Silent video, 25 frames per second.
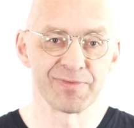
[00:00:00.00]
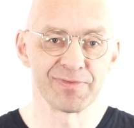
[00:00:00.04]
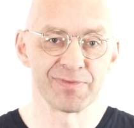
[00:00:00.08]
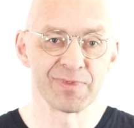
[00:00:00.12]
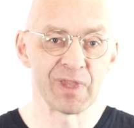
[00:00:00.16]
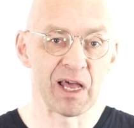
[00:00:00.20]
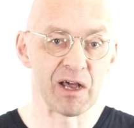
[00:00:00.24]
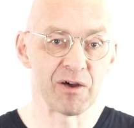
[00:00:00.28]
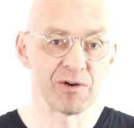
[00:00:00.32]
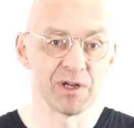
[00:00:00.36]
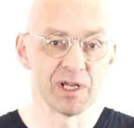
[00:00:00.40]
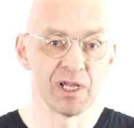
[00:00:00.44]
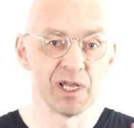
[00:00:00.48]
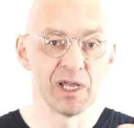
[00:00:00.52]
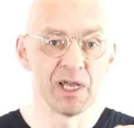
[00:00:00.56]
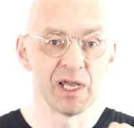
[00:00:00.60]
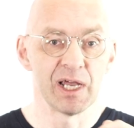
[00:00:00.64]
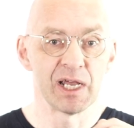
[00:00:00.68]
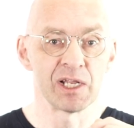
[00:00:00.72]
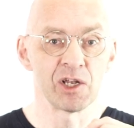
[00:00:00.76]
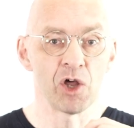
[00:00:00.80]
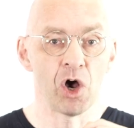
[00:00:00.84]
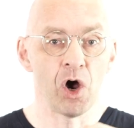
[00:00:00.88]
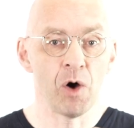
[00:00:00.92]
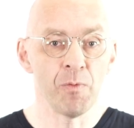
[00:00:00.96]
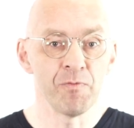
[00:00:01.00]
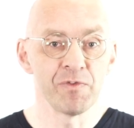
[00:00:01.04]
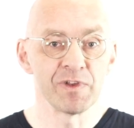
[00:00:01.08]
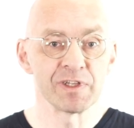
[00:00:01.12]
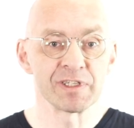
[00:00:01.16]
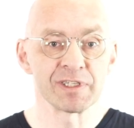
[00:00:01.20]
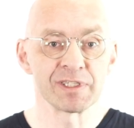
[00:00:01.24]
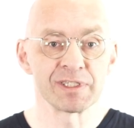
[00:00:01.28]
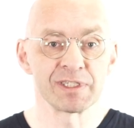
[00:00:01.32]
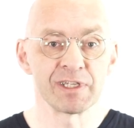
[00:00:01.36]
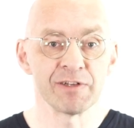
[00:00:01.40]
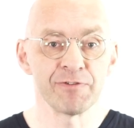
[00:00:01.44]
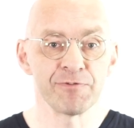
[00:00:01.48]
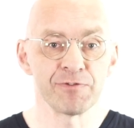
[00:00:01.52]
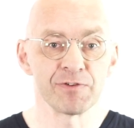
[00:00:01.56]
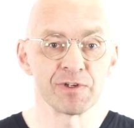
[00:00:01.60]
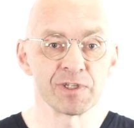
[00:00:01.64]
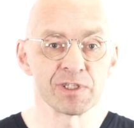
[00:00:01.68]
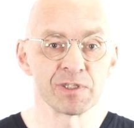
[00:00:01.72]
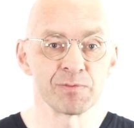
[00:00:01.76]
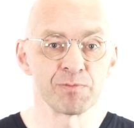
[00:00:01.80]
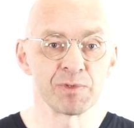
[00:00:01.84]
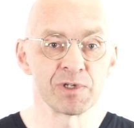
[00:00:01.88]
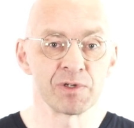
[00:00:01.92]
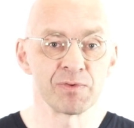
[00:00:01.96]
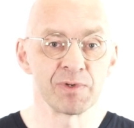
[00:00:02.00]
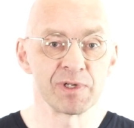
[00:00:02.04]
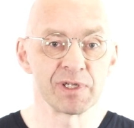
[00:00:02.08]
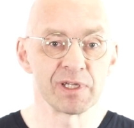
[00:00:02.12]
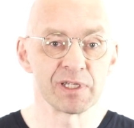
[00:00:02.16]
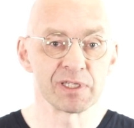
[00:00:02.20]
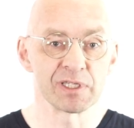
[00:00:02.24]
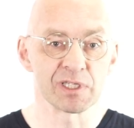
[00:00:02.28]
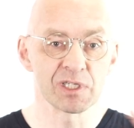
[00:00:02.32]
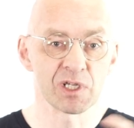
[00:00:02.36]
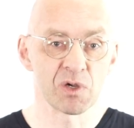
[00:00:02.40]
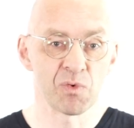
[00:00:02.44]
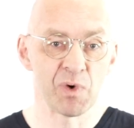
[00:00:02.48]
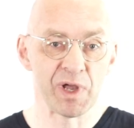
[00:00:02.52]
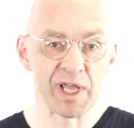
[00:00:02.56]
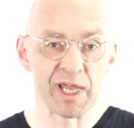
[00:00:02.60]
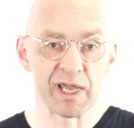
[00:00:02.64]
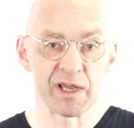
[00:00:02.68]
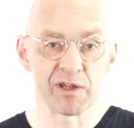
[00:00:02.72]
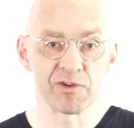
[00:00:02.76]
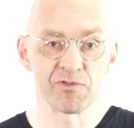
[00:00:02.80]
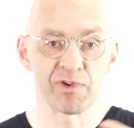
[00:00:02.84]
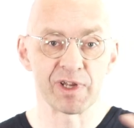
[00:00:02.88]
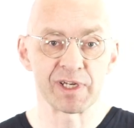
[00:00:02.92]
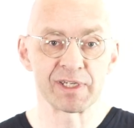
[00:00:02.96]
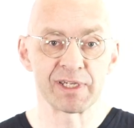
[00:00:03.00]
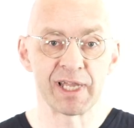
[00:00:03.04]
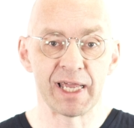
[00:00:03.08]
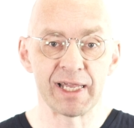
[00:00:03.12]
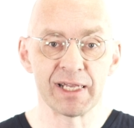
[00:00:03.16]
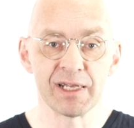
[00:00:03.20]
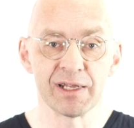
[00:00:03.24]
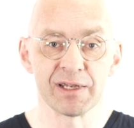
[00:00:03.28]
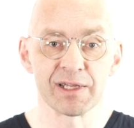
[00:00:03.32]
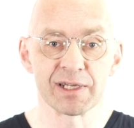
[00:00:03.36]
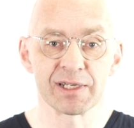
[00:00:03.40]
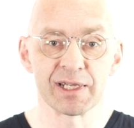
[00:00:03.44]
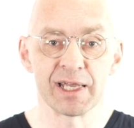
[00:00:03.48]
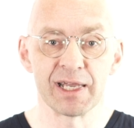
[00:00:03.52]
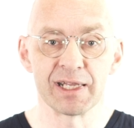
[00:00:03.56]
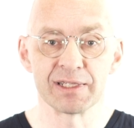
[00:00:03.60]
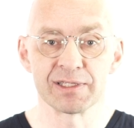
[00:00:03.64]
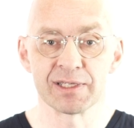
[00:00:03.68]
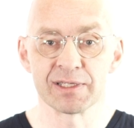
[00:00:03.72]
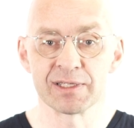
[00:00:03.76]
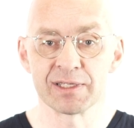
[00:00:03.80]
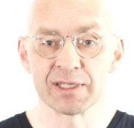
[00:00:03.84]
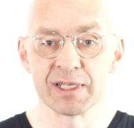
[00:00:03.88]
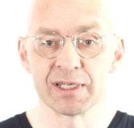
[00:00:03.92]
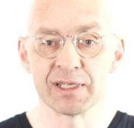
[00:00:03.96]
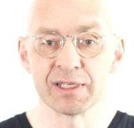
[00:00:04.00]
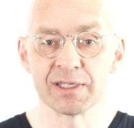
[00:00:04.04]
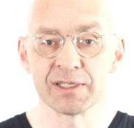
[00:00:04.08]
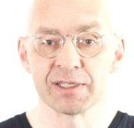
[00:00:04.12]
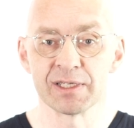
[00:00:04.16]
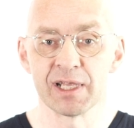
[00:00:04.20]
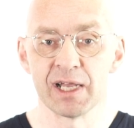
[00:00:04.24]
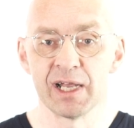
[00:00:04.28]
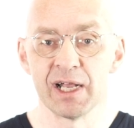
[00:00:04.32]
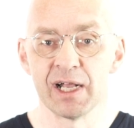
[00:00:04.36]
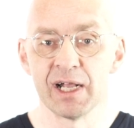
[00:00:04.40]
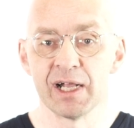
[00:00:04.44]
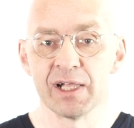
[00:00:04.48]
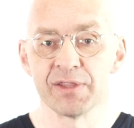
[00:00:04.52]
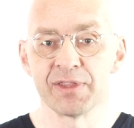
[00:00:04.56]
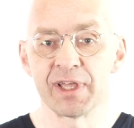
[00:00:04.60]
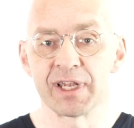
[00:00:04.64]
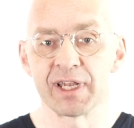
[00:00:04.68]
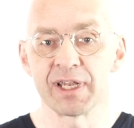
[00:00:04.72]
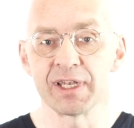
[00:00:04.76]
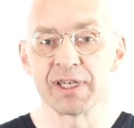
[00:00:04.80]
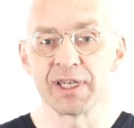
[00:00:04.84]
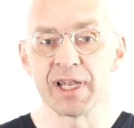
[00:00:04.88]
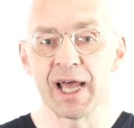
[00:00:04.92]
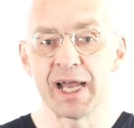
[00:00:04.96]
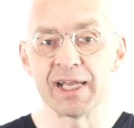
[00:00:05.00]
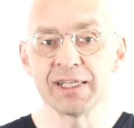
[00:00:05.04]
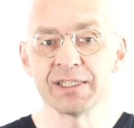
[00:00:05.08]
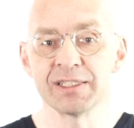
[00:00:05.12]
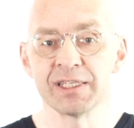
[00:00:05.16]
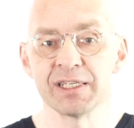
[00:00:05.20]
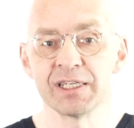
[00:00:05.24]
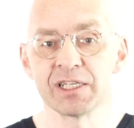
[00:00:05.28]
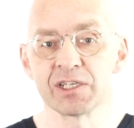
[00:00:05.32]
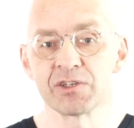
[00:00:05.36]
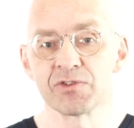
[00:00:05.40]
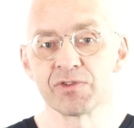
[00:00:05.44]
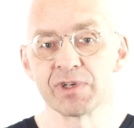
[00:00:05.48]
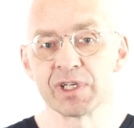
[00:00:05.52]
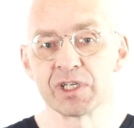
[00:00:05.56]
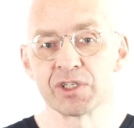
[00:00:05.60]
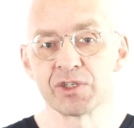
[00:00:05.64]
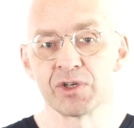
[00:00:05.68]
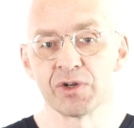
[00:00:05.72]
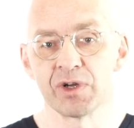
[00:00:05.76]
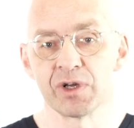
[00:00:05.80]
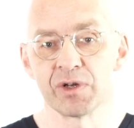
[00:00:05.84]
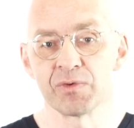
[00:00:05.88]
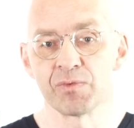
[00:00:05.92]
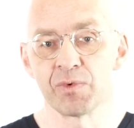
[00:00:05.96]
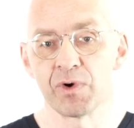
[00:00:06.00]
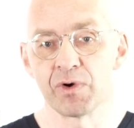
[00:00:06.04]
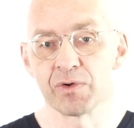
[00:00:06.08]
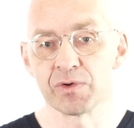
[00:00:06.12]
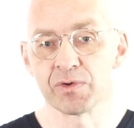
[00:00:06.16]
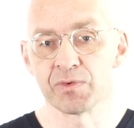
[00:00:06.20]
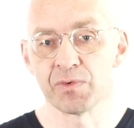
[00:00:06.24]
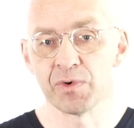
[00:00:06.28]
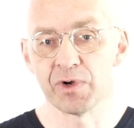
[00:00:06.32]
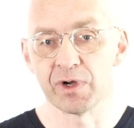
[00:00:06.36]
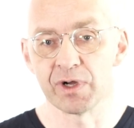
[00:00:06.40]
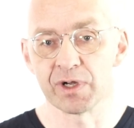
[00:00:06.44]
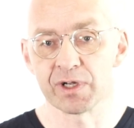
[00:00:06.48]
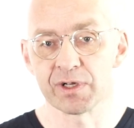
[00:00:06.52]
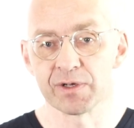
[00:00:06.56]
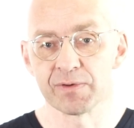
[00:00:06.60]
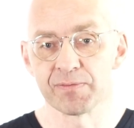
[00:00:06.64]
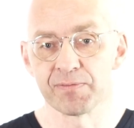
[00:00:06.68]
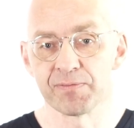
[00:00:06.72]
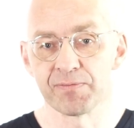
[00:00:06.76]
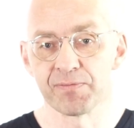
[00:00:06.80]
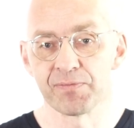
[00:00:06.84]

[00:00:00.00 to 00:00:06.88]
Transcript: Now, an obvious difference between the square and rectangular cases is that a 90-degree turn won't work.